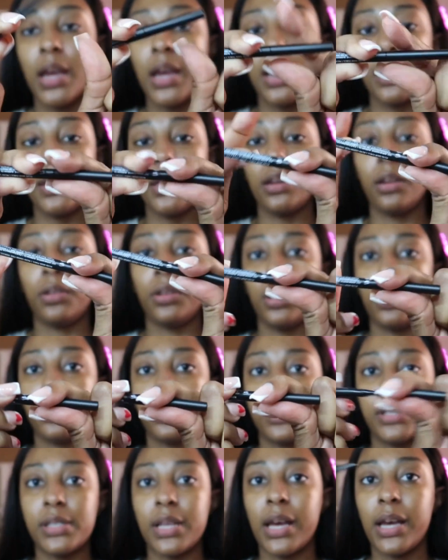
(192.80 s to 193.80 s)
And then on the
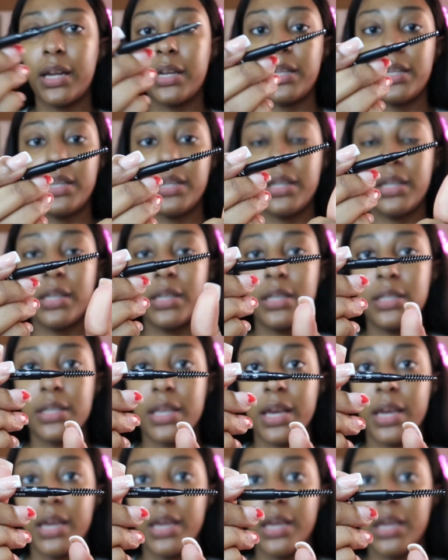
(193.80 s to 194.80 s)
other side, it is
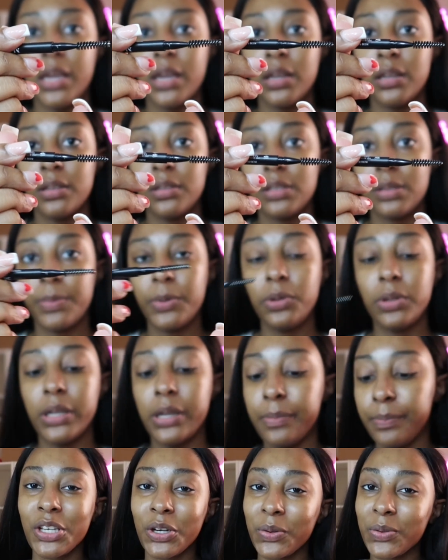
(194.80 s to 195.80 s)
a
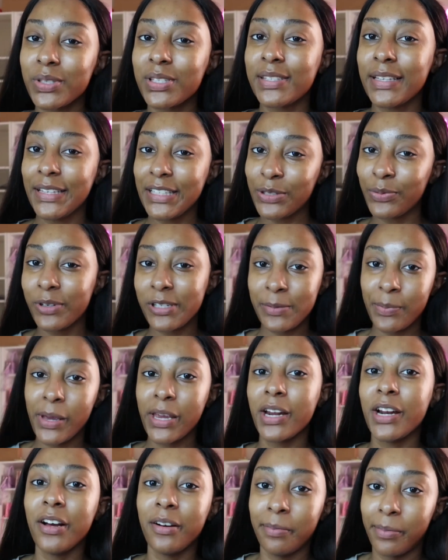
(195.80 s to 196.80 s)
spoolie. So since we're
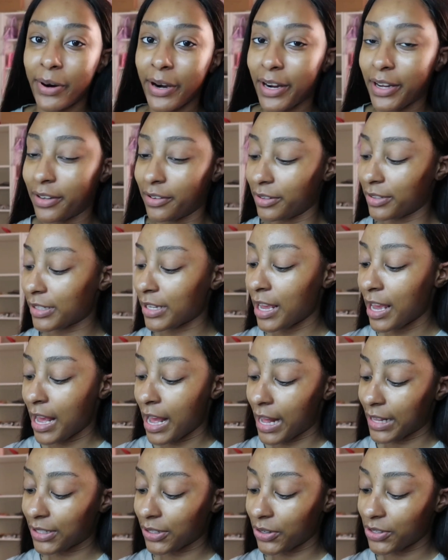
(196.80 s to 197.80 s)
speaking of brows,
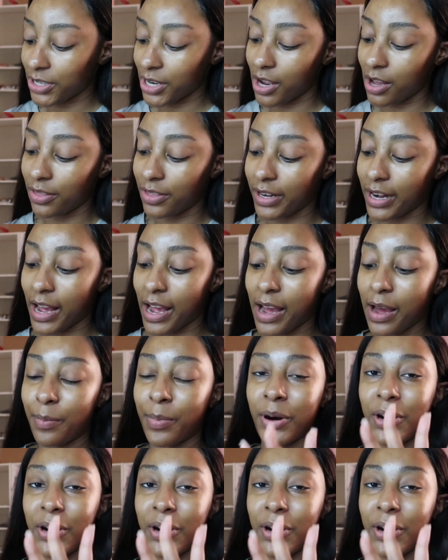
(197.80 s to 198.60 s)
I told y'all that I